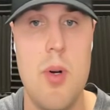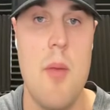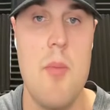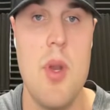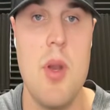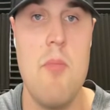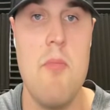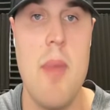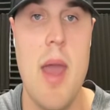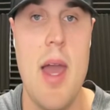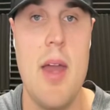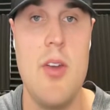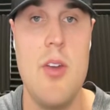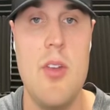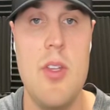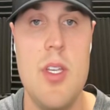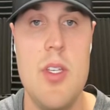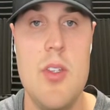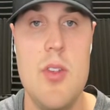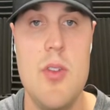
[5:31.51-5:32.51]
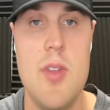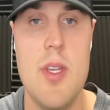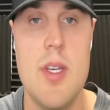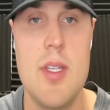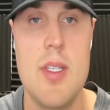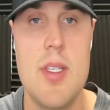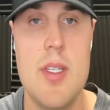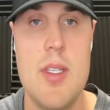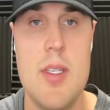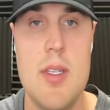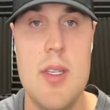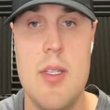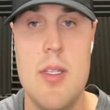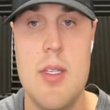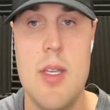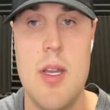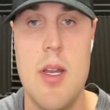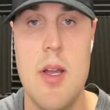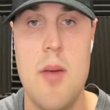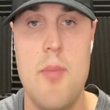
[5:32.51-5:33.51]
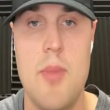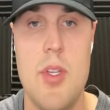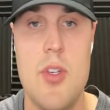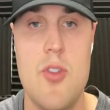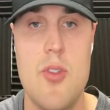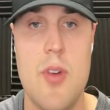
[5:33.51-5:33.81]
I'm going to manually do this to set up the